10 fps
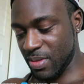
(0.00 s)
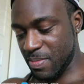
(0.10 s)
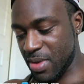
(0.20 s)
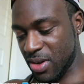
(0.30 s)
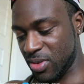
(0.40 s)

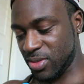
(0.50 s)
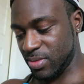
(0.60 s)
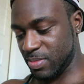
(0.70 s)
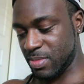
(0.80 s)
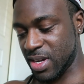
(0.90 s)
Mel,
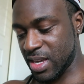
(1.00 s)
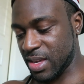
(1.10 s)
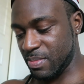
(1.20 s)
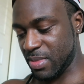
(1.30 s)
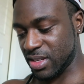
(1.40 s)

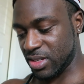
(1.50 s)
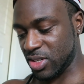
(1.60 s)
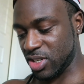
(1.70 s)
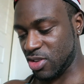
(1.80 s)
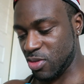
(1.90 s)
my
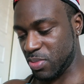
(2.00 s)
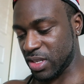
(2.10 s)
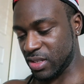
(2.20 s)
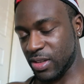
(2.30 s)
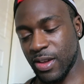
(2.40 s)
massage
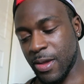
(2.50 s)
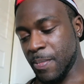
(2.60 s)
therapist,